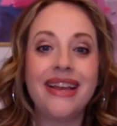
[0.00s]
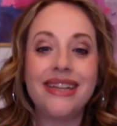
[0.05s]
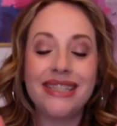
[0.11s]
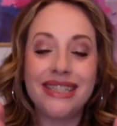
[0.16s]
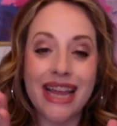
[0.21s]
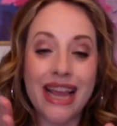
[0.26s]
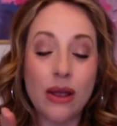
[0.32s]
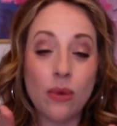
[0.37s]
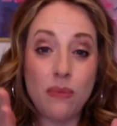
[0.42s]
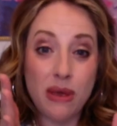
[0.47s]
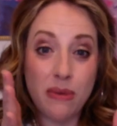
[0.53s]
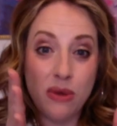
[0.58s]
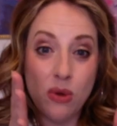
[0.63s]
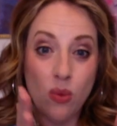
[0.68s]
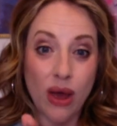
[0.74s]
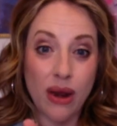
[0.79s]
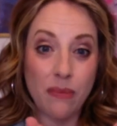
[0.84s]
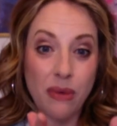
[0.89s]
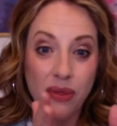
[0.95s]
Take maybe
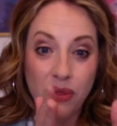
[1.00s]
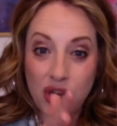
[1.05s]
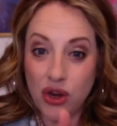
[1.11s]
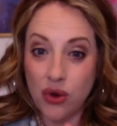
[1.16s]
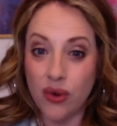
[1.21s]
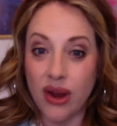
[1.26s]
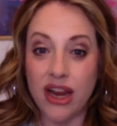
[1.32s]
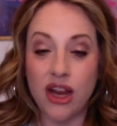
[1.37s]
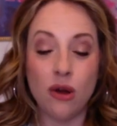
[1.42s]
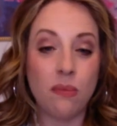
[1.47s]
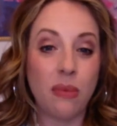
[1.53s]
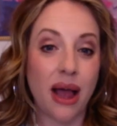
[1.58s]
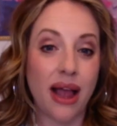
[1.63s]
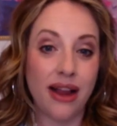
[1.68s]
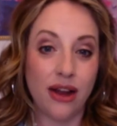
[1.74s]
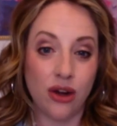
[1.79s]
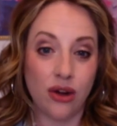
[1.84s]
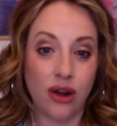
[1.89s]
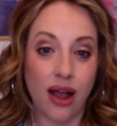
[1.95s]
1 month and you create your
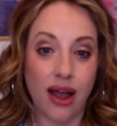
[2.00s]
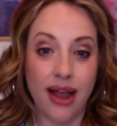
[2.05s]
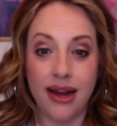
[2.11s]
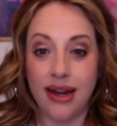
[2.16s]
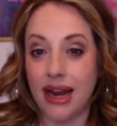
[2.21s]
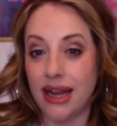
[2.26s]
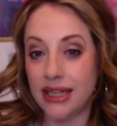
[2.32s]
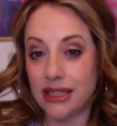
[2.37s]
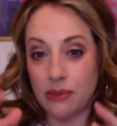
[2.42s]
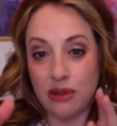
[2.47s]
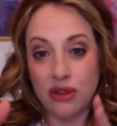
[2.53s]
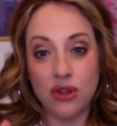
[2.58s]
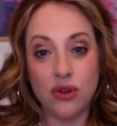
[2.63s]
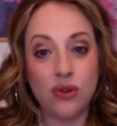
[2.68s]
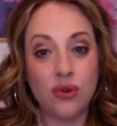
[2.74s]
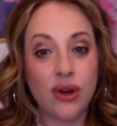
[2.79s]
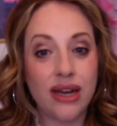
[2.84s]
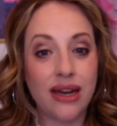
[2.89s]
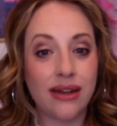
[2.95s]
buyer guide. Next month you
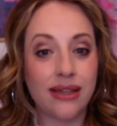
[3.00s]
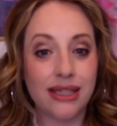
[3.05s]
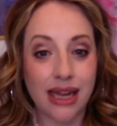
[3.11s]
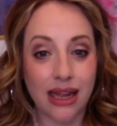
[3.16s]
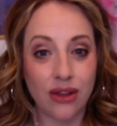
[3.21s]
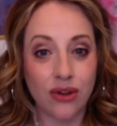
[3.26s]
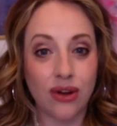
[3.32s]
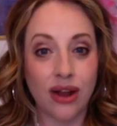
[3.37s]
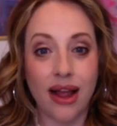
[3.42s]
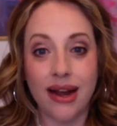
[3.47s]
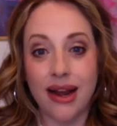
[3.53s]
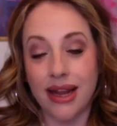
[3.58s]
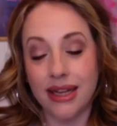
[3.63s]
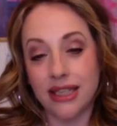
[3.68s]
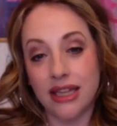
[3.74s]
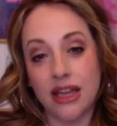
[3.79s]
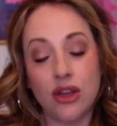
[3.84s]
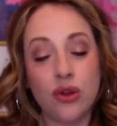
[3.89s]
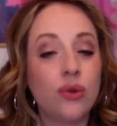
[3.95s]
create a seller guide. Next
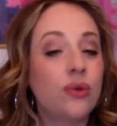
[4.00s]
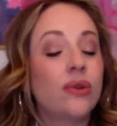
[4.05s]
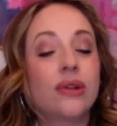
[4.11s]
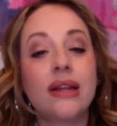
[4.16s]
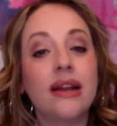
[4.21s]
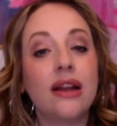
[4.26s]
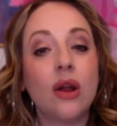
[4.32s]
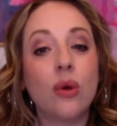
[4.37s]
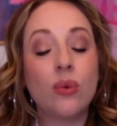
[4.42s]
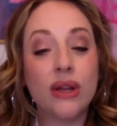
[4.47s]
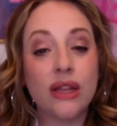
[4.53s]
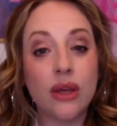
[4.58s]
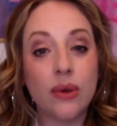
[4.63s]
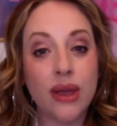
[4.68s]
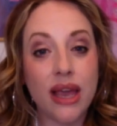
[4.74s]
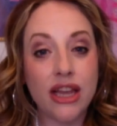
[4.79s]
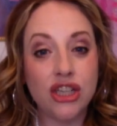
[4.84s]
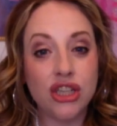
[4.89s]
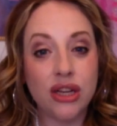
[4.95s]
month you create a
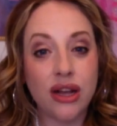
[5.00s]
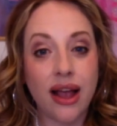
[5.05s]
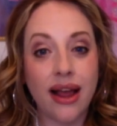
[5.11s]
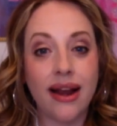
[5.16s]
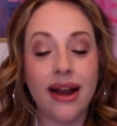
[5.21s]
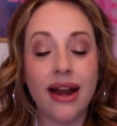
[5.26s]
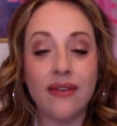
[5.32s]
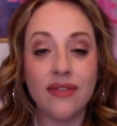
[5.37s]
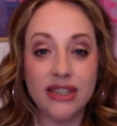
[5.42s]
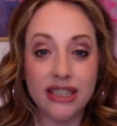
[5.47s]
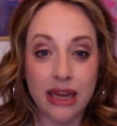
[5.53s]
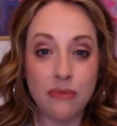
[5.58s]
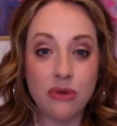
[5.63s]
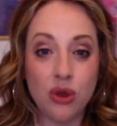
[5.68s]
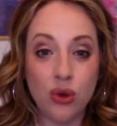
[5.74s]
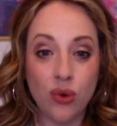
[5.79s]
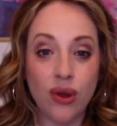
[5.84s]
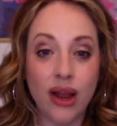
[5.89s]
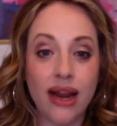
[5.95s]
relocation guide. And every time you
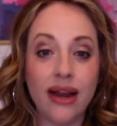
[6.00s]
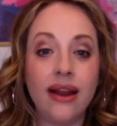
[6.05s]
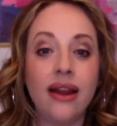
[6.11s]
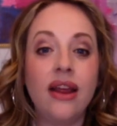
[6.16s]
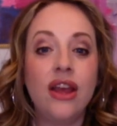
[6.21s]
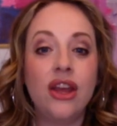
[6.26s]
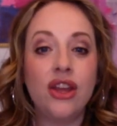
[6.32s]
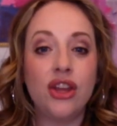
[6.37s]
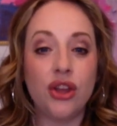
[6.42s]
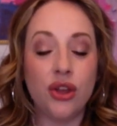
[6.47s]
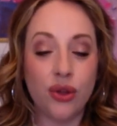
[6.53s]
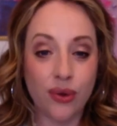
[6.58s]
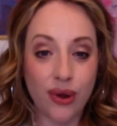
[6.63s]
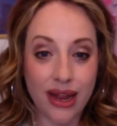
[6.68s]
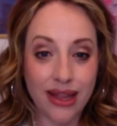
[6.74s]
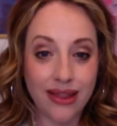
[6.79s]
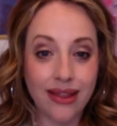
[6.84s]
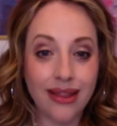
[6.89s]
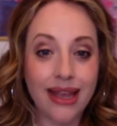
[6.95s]
create it, you
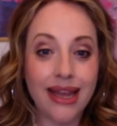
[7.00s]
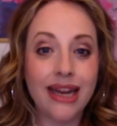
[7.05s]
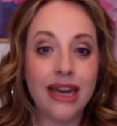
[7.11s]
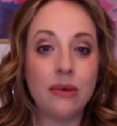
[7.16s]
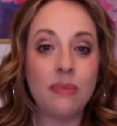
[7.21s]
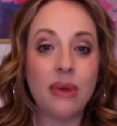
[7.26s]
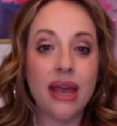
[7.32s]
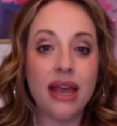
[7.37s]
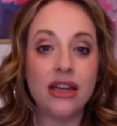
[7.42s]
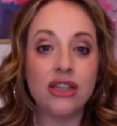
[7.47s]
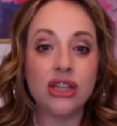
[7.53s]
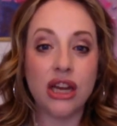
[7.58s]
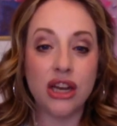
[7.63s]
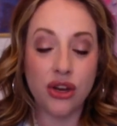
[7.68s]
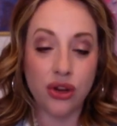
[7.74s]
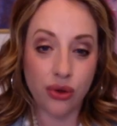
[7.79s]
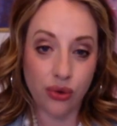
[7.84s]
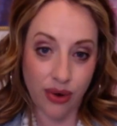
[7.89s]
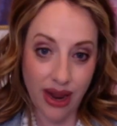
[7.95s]
create the landing page and
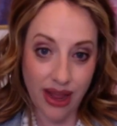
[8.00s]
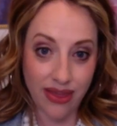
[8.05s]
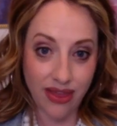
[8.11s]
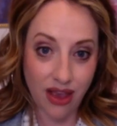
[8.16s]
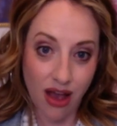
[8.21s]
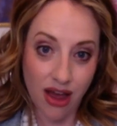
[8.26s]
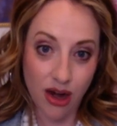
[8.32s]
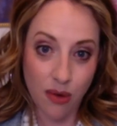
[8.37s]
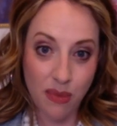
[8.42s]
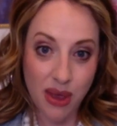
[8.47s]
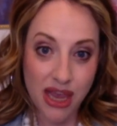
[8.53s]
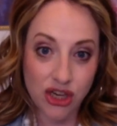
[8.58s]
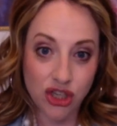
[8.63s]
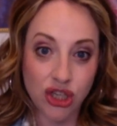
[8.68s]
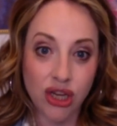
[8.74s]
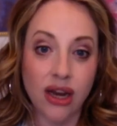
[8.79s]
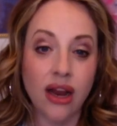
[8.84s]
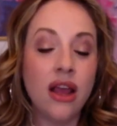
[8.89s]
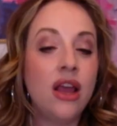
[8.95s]
you create the
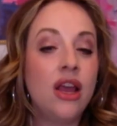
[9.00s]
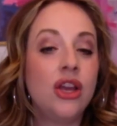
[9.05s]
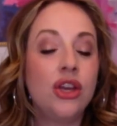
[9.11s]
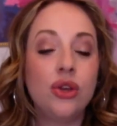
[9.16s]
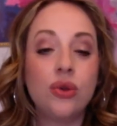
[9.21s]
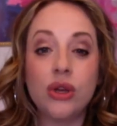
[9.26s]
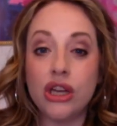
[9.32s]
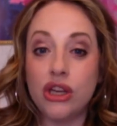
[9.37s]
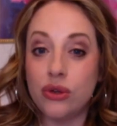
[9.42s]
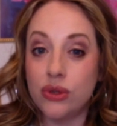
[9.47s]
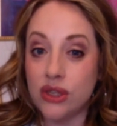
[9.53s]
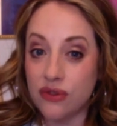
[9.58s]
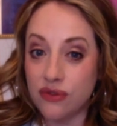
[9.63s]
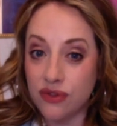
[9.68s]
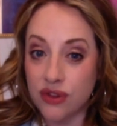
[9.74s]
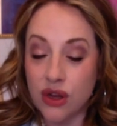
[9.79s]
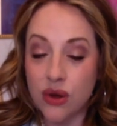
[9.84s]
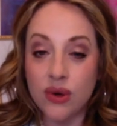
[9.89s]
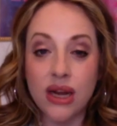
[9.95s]
automation. You can use a
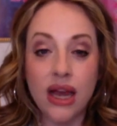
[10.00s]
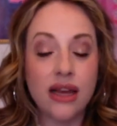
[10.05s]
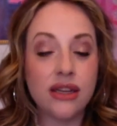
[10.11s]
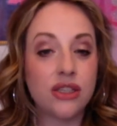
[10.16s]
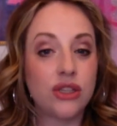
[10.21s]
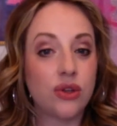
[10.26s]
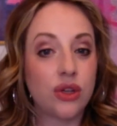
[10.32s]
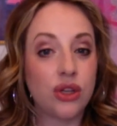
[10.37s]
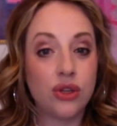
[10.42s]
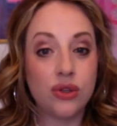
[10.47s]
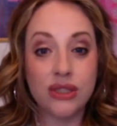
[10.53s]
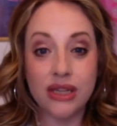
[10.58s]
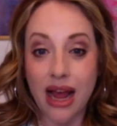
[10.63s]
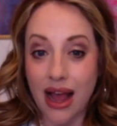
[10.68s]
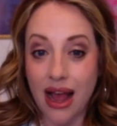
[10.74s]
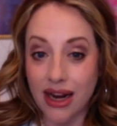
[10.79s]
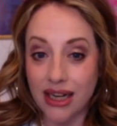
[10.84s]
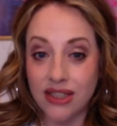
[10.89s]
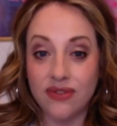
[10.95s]
flow desk, you can use an
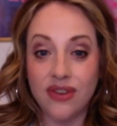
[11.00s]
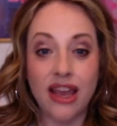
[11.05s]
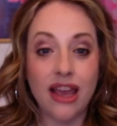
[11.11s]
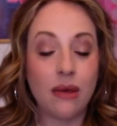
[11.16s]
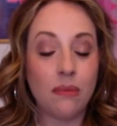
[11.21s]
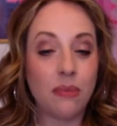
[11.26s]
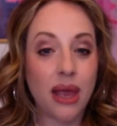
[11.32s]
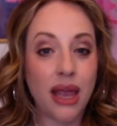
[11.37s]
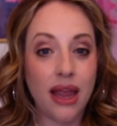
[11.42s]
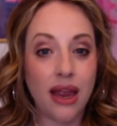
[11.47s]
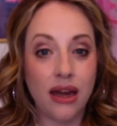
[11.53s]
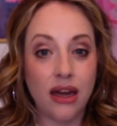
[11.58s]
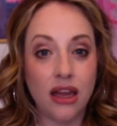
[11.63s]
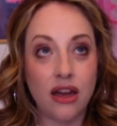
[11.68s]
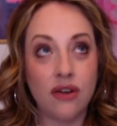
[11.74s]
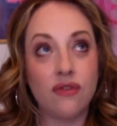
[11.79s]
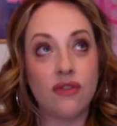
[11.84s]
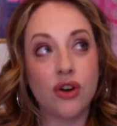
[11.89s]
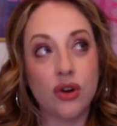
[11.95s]
active campaign,
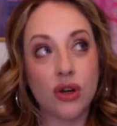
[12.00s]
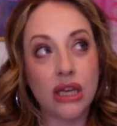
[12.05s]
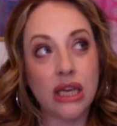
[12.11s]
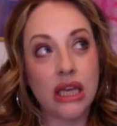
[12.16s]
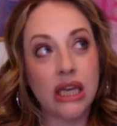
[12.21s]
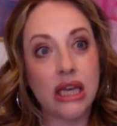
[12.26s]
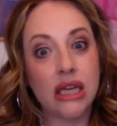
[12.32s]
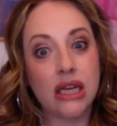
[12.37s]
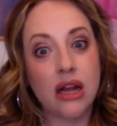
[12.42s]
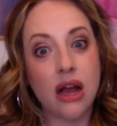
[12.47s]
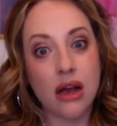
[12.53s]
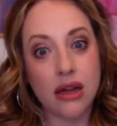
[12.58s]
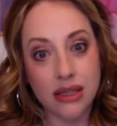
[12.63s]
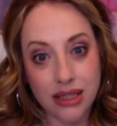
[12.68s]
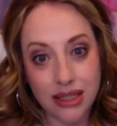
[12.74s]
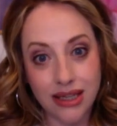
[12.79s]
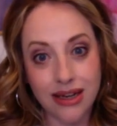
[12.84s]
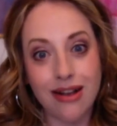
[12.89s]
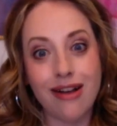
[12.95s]
ConvertKit,
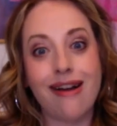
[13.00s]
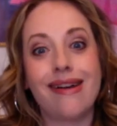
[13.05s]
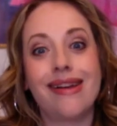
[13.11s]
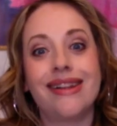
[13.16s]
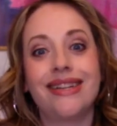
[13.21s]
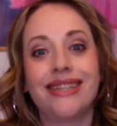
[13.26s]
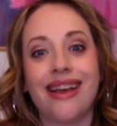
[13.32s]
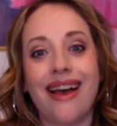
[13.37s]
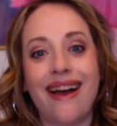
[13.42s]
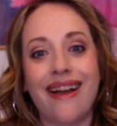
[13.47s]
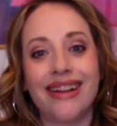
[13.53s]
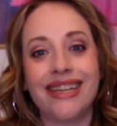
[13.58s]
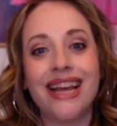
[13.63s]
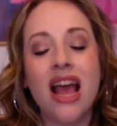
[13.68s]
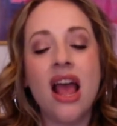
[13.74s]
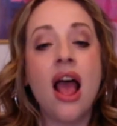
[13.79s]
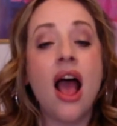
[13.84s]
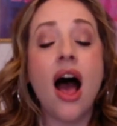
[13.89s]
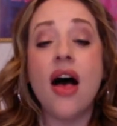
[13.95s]
Constant Contact,
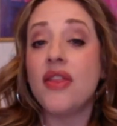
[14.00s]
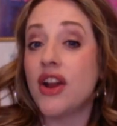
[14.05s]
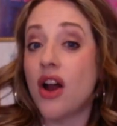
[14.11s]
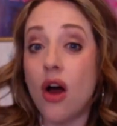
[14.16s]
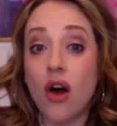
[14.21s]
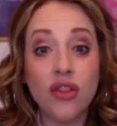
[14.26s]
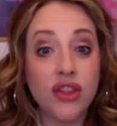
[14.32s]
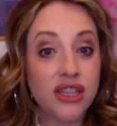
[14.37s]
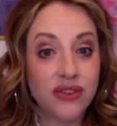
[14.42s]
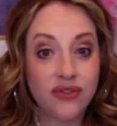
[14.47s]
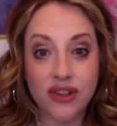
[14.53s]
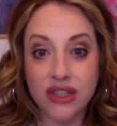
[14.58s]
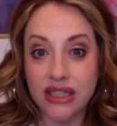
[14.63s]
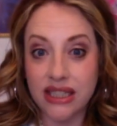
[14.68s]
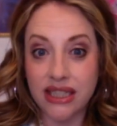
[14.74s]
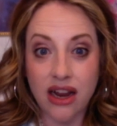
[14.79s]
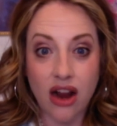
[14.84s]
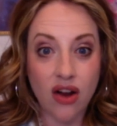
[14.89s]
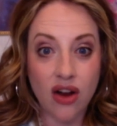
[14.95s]
and then all the different
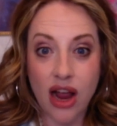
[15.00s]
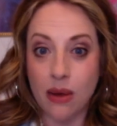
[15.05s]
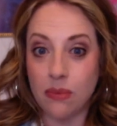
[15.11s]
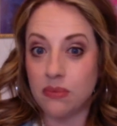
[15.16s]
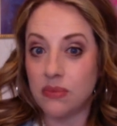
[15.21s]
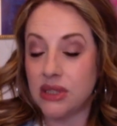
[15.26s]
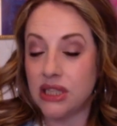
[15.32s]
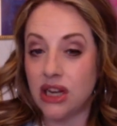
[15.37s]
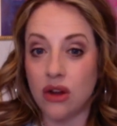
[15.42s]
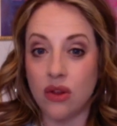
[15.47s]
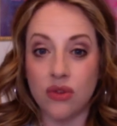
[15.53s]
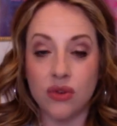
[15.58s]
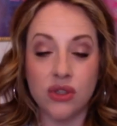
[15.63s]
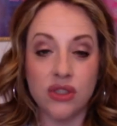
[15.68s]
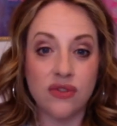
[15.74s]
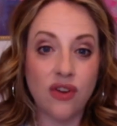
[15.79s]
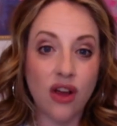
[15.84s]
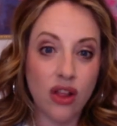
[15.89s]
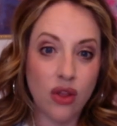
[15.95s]
CRMs. There's
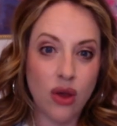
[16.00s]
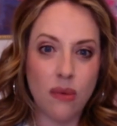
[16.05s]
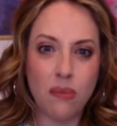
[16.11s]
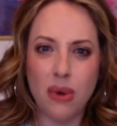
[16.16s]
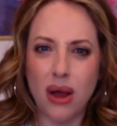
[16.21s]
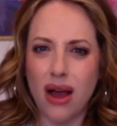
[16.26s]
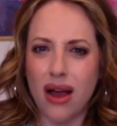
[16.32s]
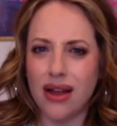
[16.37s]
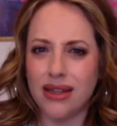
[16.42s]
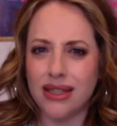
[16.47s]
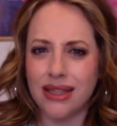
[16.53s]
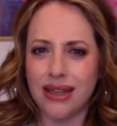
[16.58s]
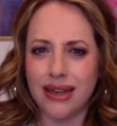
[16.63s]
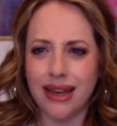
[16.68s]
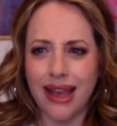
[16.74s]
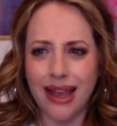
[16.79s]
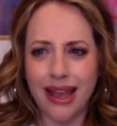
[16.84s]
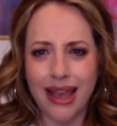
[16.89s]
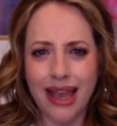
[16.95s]
Follow Up Boss and
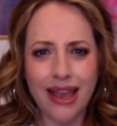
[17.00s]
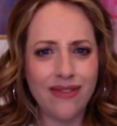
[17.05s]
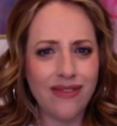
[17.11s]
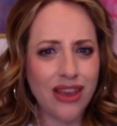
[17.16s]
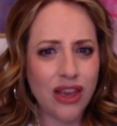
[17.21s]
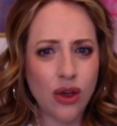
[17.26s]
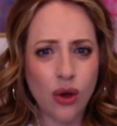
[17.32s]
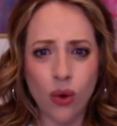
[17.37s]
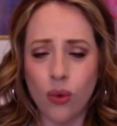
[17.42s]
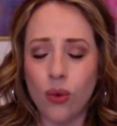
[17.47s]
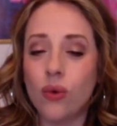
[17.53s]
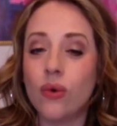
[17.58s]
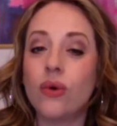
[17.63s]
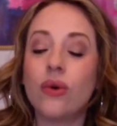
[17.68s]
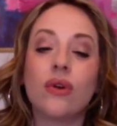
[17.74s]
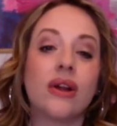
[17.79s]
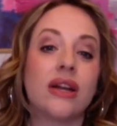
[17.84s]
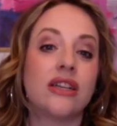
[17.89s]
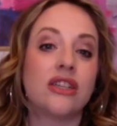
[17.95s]
KV
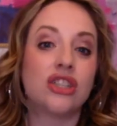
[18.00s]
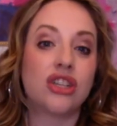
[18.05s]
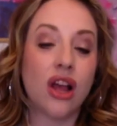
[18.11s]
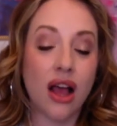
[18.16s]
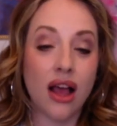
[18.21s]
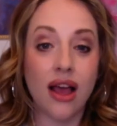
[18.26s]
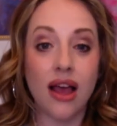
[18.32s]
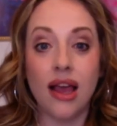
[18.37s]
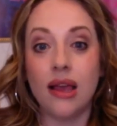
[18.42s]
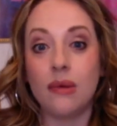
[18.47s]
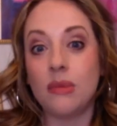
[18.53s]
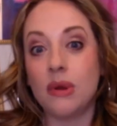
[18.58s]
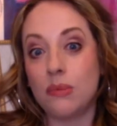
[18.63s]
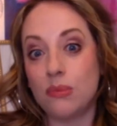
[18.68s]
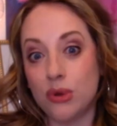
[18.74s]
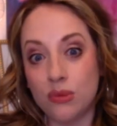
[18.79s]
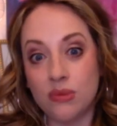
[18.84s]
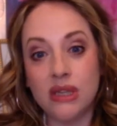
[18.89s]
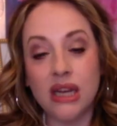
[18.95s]
Core and Chime and
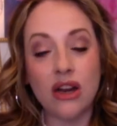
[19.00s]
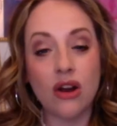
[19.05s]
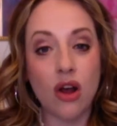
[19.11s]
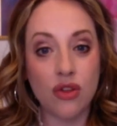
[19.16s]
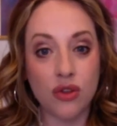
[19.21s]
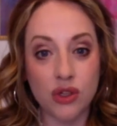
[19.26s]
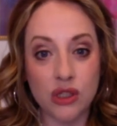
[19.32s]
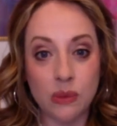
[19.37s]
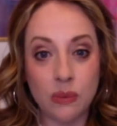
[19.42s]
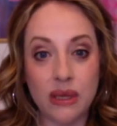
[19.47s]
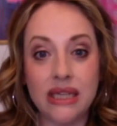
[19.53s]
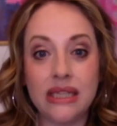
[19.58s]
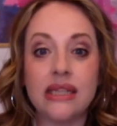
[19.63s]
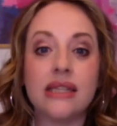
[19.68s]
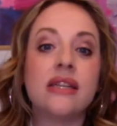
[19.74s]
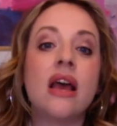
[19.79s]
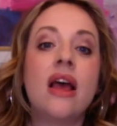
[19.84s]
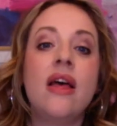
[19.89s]
Boomtown, all those places.